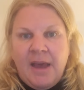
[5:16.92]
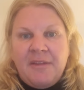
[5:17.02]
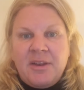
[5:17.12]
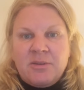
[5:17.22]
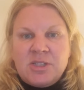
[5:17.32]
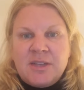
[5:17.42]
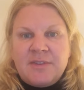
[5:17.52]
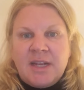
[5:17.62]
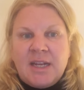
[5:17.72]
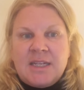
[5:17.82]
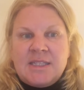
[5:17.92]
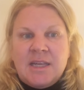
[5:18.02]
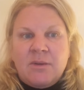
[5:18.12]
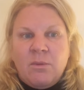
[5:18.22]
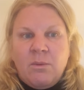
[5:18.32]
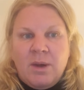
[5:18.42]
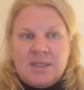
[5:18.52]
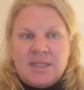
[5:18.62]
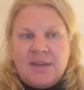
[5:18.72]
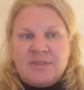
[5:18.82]
And they don't just have to get a consent
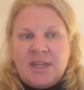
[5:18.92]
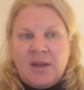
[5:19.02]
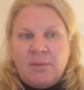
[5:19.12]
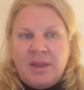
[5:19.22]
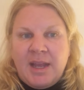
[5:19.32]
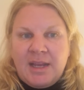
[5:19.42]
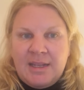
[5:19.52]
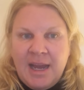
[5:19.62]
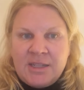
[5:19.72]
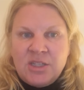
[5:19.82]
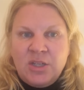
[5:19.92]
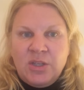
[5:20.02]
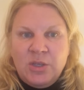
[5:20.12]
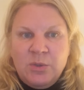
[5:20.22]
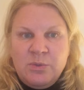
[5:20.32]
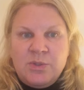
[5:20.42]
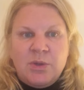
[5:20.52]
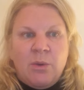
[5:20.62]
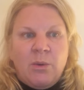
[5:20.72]
once, they have to get it when they collect, use,